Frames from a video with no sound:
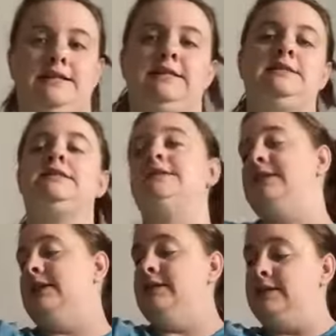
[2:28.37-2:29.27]

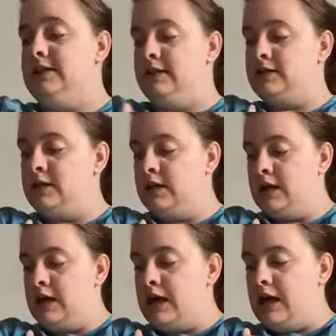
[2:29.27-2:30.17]
Incident,
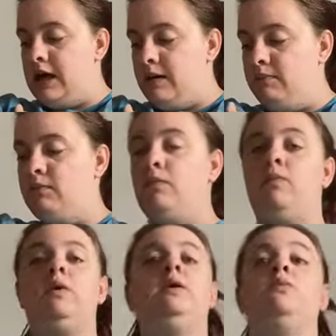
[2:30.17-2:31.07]
um,
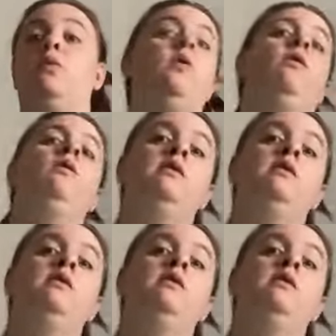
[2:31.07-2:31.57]
with what